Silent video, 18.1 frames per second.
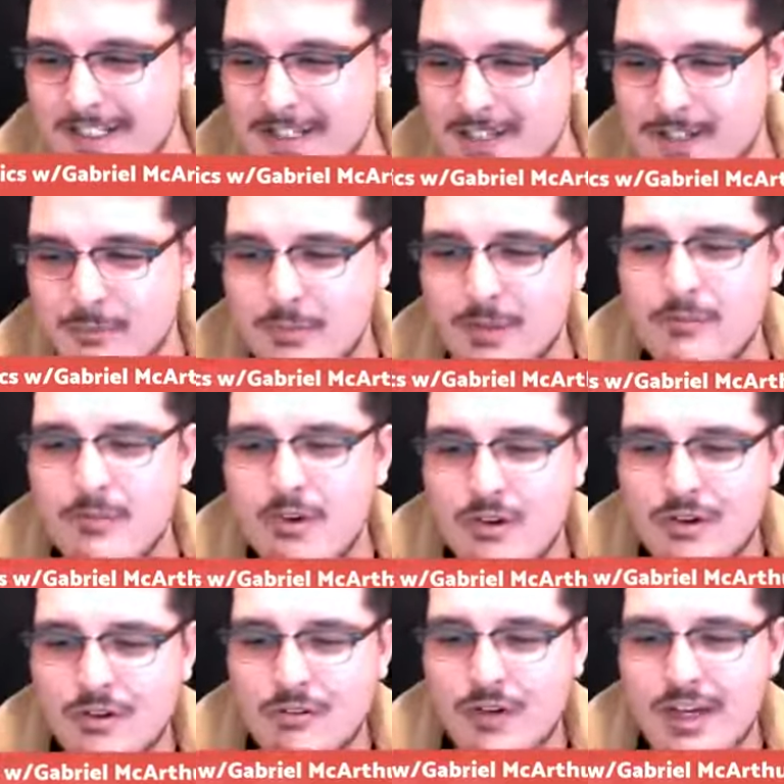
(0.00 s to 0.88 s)
To be
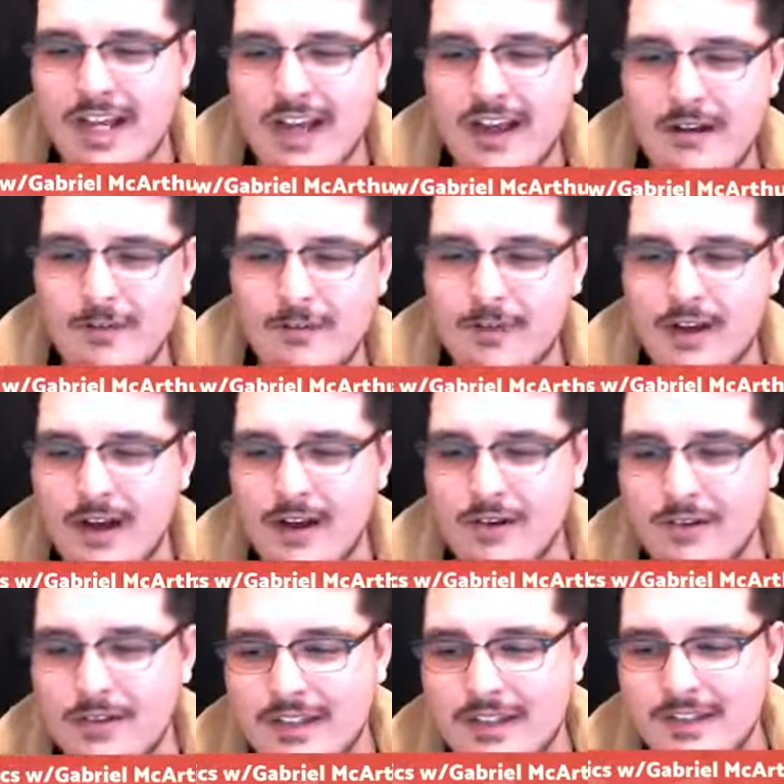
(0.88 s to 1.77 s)
moral, we have
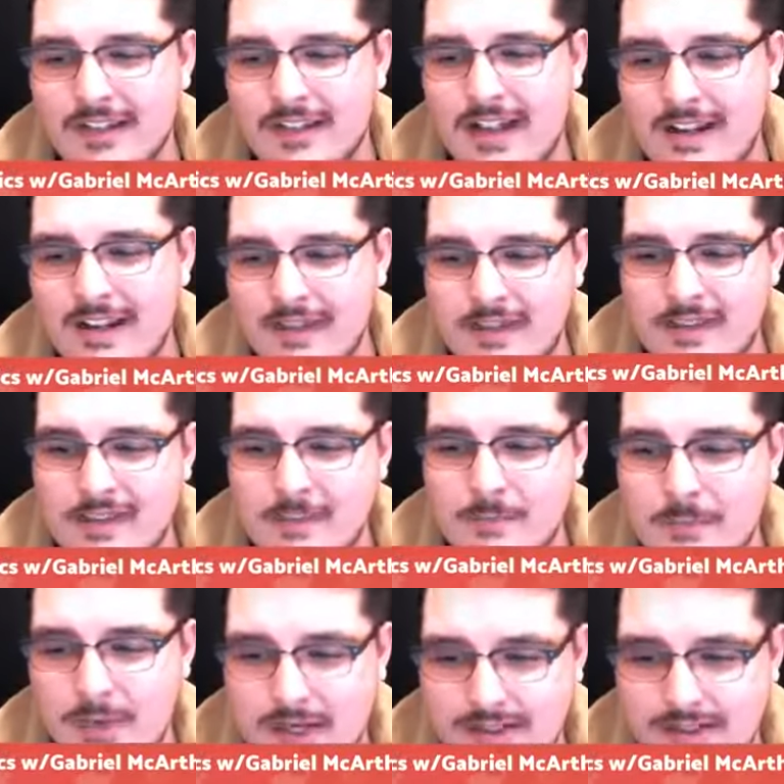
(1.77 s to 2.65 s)
found is anything
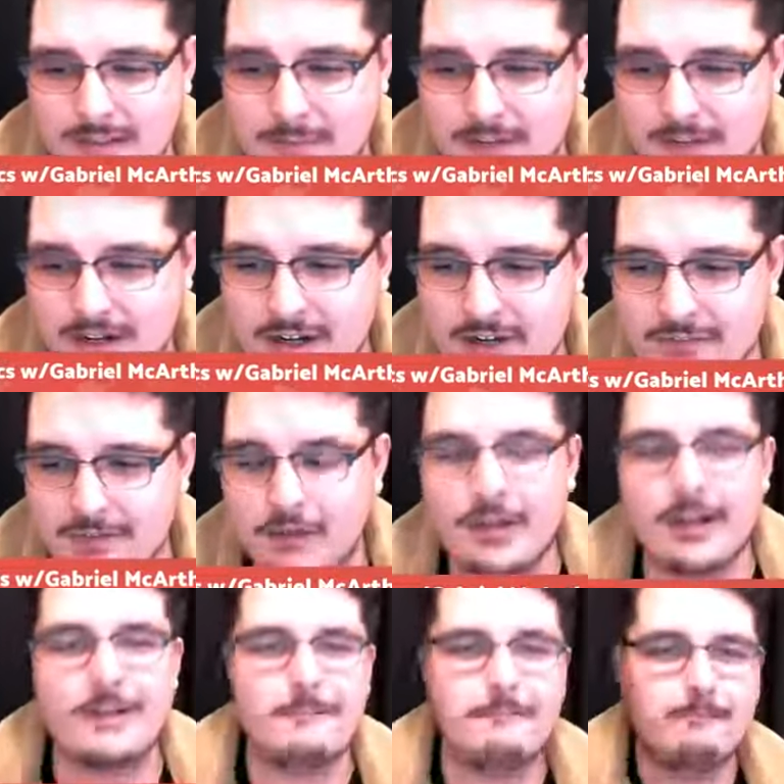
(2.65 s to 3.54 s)
but Democrat.
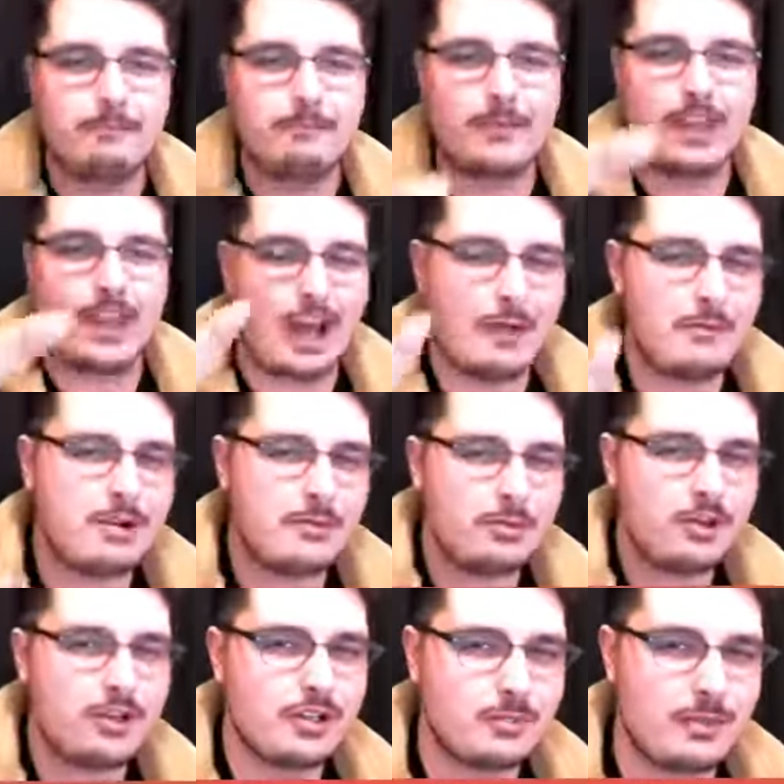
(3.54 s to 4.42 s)
Okay, I'm going to
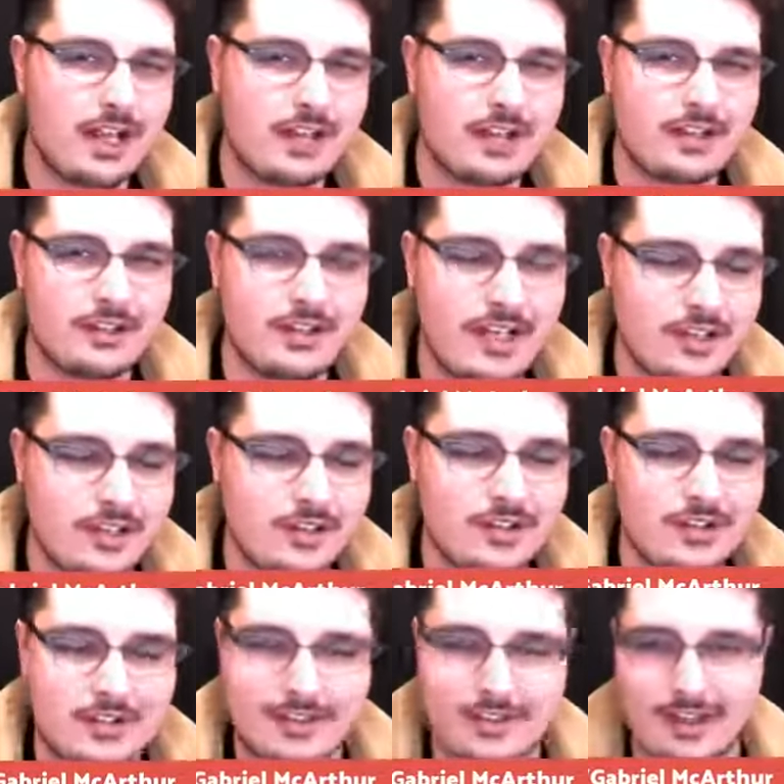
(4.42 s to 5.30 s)
push back on that
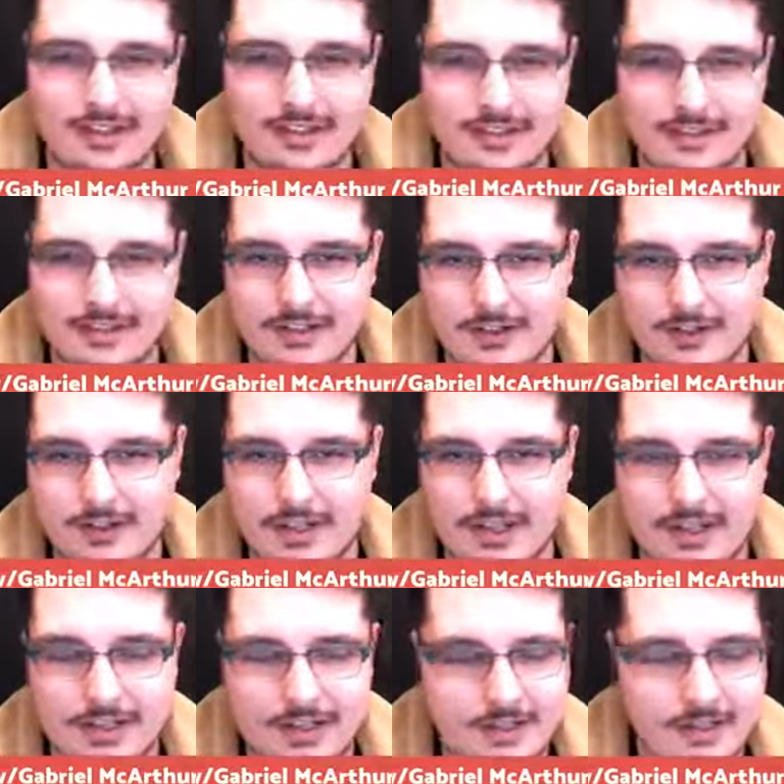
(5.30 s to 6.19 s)
slightly. Okay,